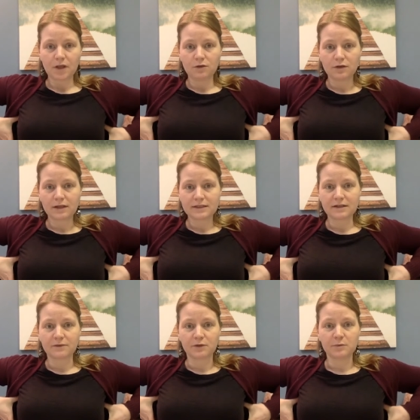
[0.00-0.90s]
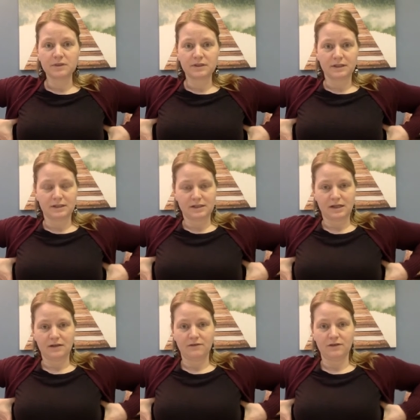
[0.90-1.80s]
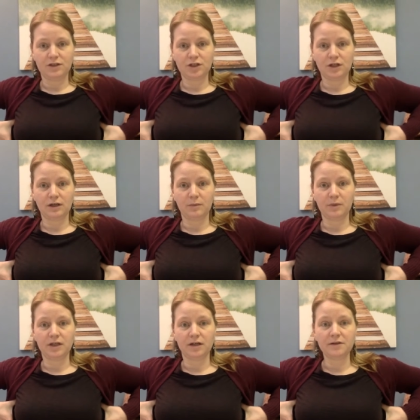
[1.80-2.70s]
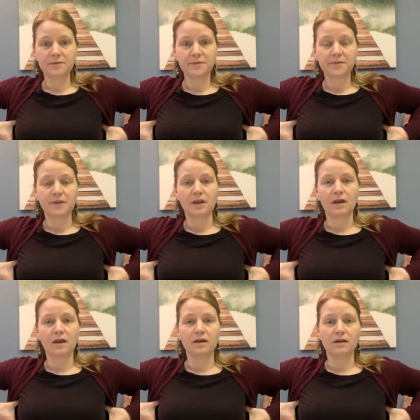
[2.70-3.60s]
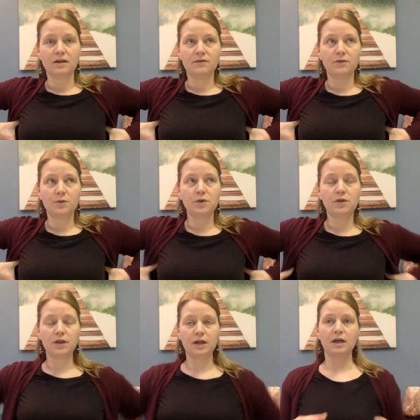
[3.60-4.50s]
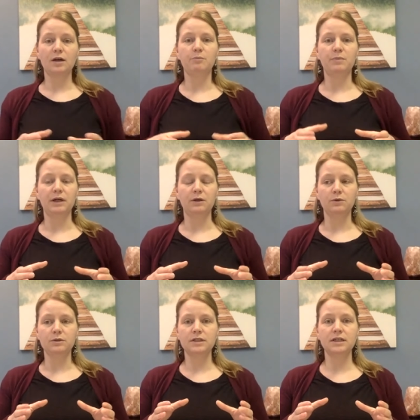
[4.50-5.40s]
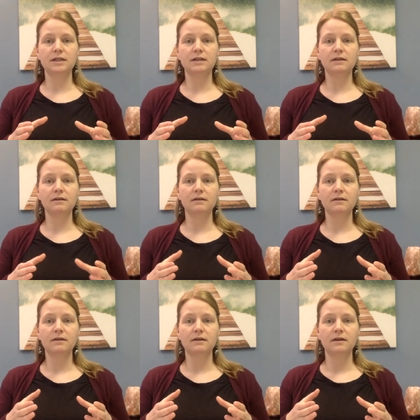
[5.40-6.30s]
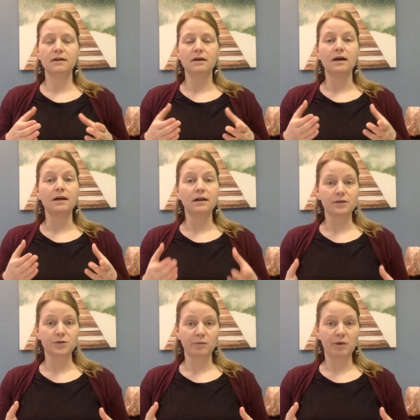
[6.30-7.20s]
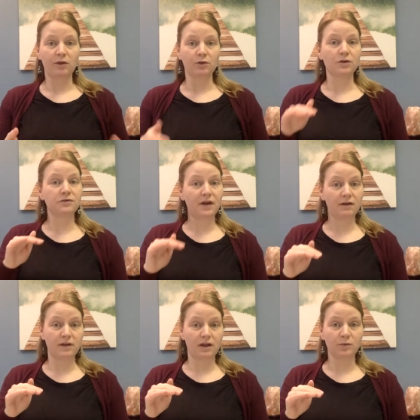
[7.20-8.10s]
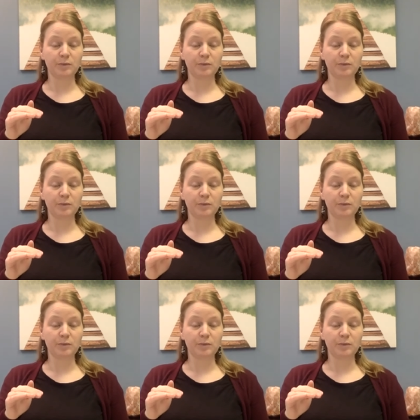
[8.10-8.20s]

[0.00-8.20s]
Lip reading: Your next set of ribs is kind of this chunk up here. And if you think about an ice cream pail or a 5-gallon